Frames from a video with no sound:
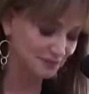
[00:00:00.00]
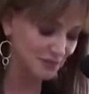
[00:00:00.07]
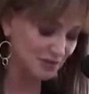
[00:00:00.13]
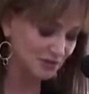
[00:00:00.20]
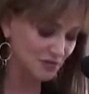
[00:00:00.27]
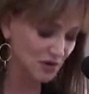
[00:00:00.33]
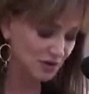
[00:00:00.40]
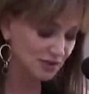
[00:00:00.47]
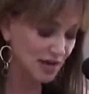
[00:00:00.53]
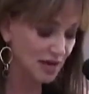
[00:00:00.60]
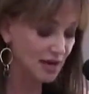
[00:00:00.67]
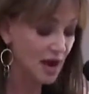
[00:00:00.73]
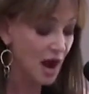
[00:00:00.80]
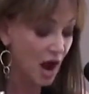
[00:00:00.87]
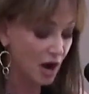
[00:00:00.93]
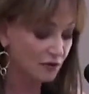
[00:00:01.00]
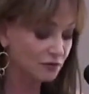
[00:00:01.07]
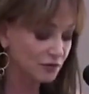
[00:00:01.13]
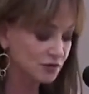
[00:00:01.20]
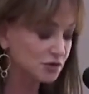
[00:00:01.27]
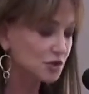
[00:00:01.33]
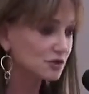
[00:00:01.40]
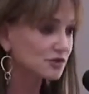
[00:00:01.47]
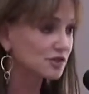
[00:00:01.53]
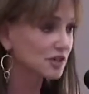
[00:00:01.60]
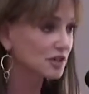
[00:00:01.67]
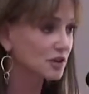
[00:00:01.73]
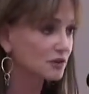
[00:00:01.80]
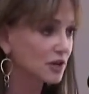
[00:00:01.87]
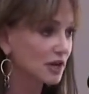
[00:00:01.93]
It's very exciting. Our first
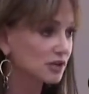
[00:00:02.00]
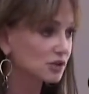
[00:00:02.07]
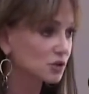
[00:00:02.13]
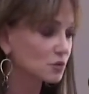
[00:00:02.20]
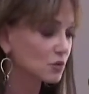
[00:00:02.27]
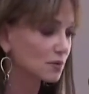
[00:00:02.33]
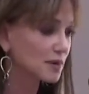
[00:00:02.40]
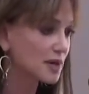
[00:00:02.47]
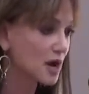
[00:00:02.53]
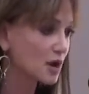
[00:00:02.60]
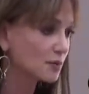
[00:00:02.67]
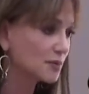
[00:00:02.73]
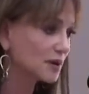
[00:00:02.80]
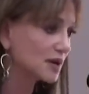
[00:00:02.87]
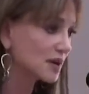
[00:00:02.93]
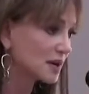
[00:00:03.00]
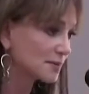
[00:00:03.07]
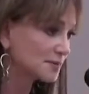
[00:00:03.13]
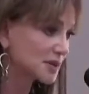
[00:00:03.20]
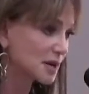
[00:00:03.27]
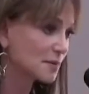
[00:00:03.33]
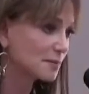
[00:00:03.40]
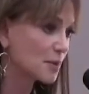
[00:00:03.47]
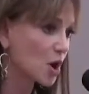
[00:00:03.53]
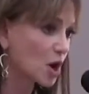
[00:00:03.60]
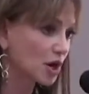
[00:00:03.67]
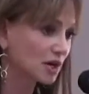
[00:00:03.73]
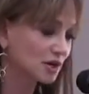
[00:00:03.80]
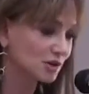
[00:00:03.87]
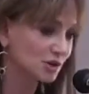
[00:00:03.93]
Houston location will be open at Uptown
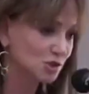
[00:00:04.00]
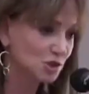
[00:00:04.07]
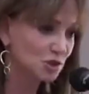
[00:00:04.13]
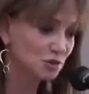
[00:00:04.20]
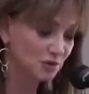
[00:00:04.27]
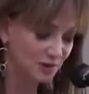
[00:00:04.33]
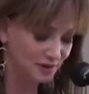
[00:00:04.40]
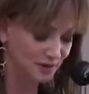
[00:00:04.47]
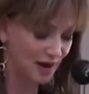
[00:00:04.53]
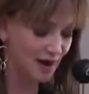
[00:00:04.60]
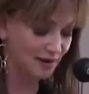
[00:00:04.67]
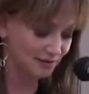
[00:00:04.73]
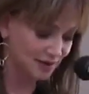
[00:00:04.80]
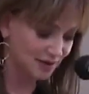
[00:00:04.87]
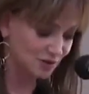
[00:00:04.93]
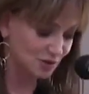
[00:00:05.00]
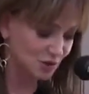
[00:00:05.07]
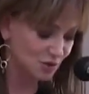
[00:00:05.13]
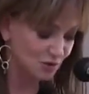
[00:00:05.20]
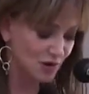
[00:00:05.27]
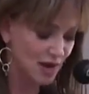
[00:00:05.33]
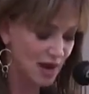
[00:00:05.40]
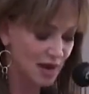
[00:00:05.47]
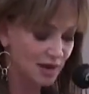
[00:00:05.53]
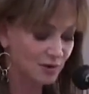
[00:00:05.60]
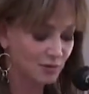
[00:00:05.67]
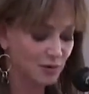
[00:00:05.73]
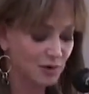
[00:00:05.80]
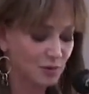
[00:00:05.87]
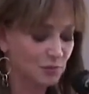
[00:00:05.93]
Park in June, I think June.
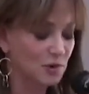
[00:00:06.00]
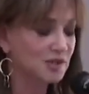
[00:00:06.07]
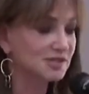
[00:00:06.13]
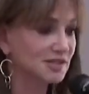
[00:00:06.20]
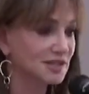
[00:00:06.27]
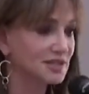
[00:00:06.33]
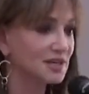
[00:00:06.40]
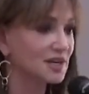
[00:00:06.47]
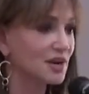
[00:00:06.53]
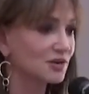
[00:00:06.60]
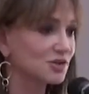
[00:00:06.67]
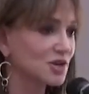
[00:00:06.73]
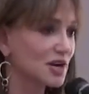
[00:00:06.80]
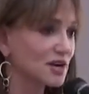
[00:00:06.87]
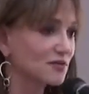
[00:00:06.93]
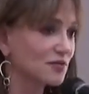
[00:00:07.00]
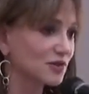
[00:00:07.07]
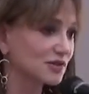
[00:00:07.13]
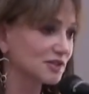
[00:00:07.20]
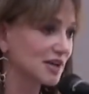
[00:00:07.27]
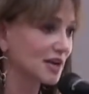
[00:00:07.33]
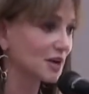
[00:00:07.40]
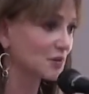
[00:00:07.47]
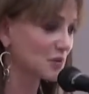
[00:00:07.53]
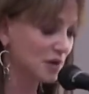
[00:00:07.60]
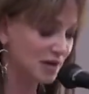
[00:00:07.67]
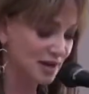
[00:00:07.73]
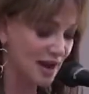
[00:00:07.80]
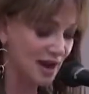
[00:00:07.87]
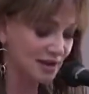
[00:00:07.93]
We are presently negotiating for a second one
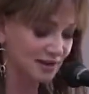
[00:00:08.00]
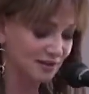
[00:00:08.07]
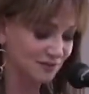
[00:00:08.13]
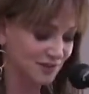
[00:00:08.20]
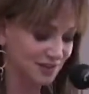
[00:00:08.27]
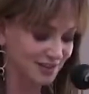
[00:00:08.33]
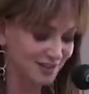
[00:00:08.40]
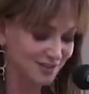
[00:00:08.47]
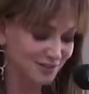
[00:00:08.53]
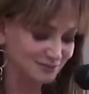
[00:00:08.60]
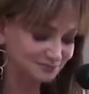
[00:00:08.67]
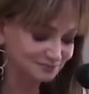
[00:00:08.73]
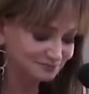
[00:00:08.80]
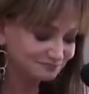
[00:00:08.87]
at Highland Village.